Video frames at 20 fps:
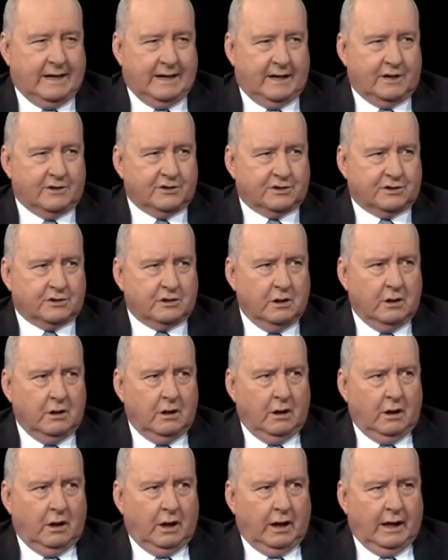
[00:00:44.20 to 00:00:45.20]
house,
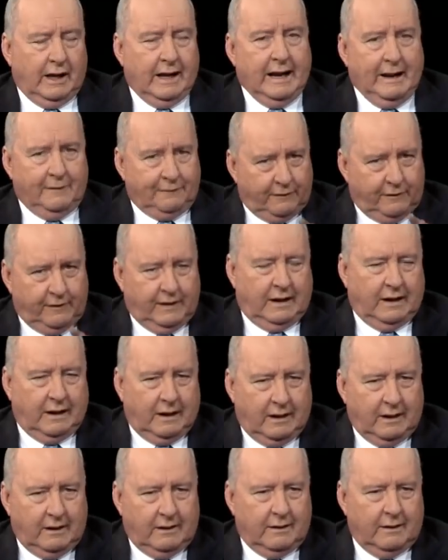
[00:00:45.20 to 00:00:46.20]
and out
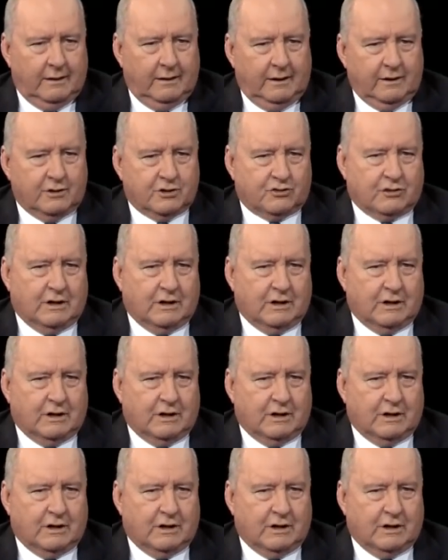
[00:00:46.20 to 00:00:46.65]
there in